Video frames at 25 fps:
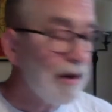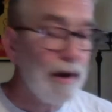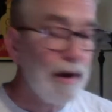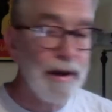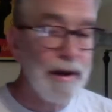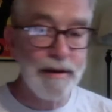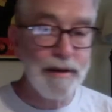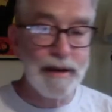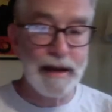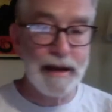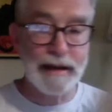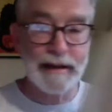
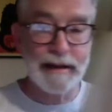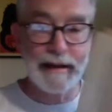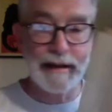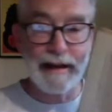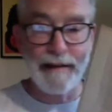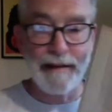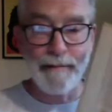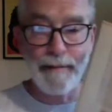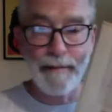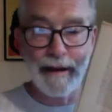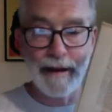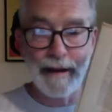you that
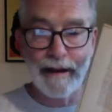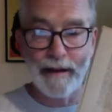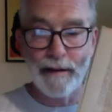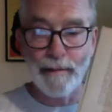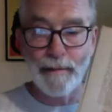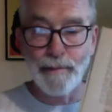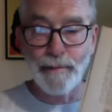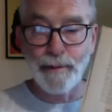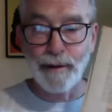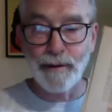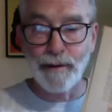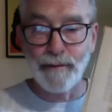they've been in the
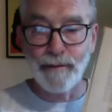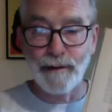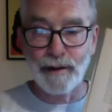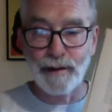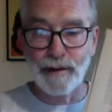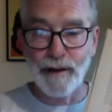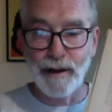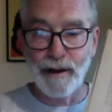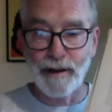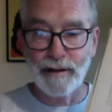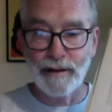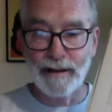book for a
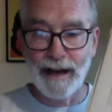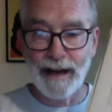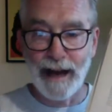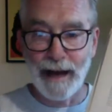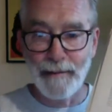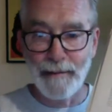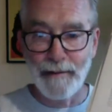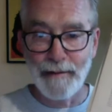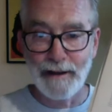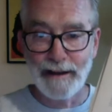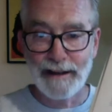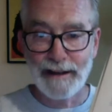long
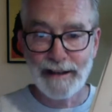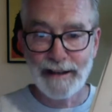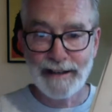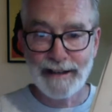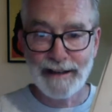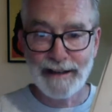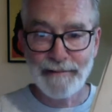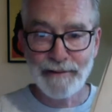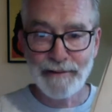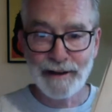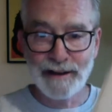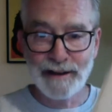time. You can
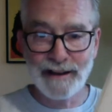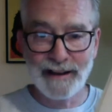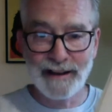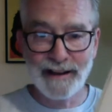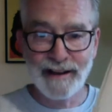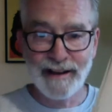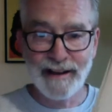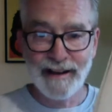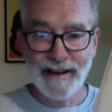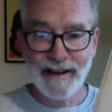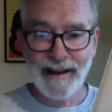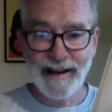see where
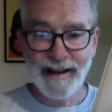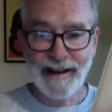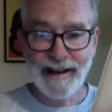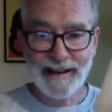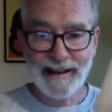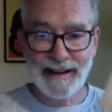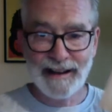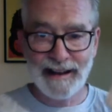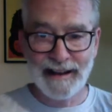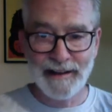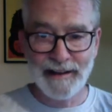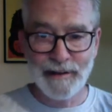the
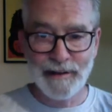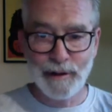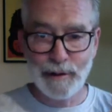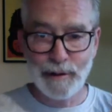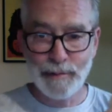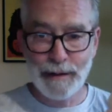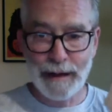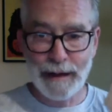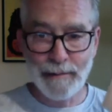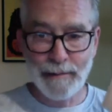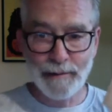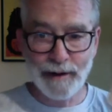
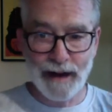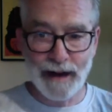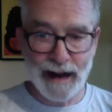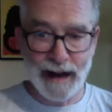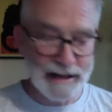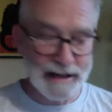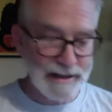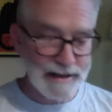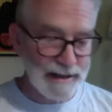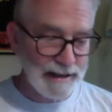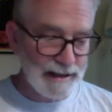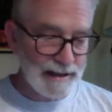newspaper
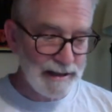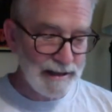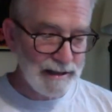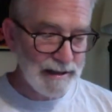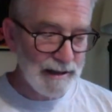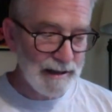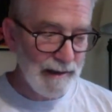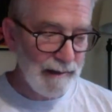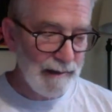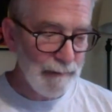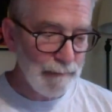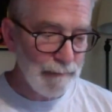acid is
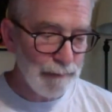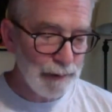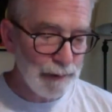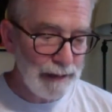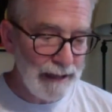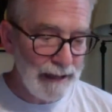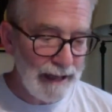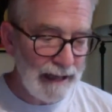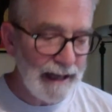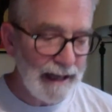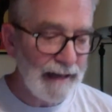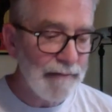
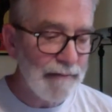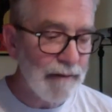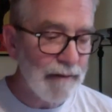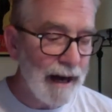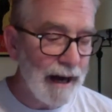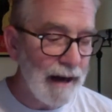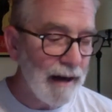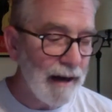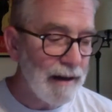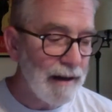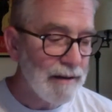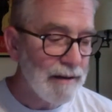bleeded
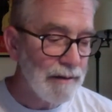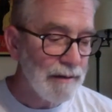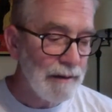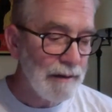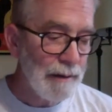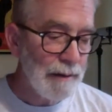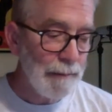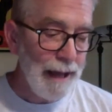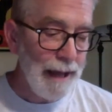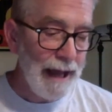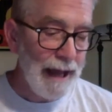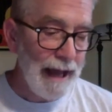right onto
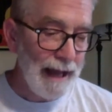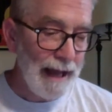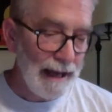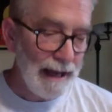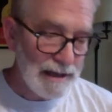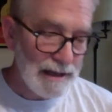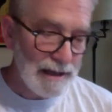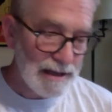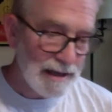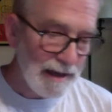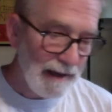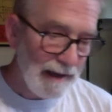the
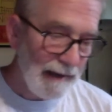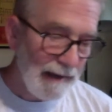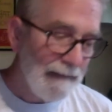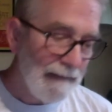page.